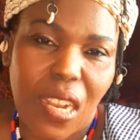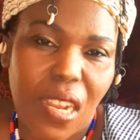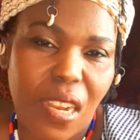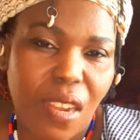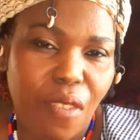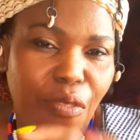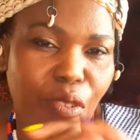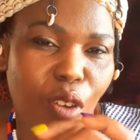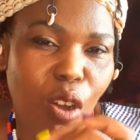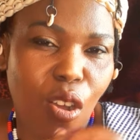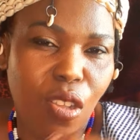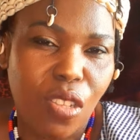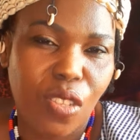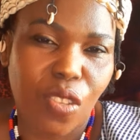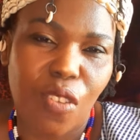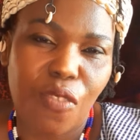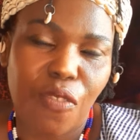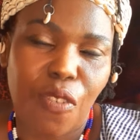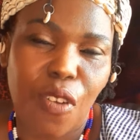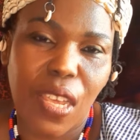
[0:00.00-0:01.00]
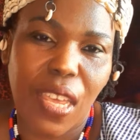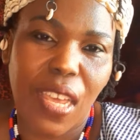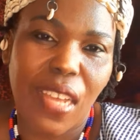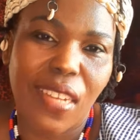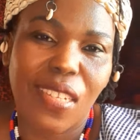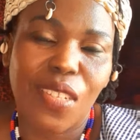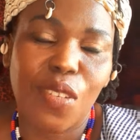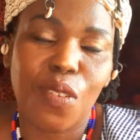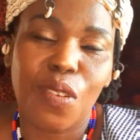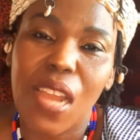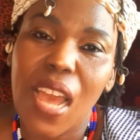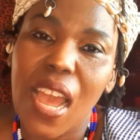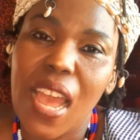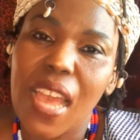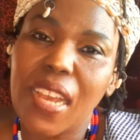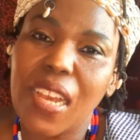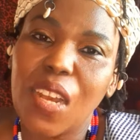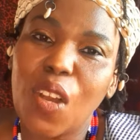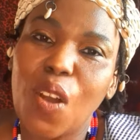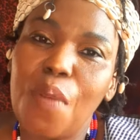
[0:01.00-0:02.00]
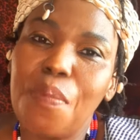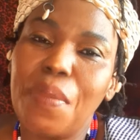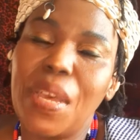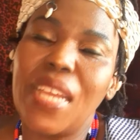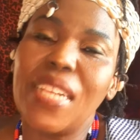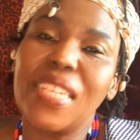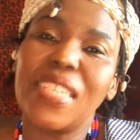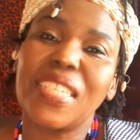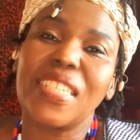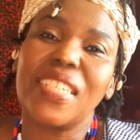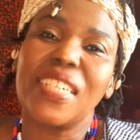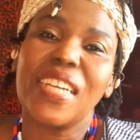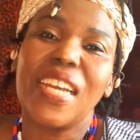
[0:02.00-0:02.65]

And of course, don't forget to like, comment,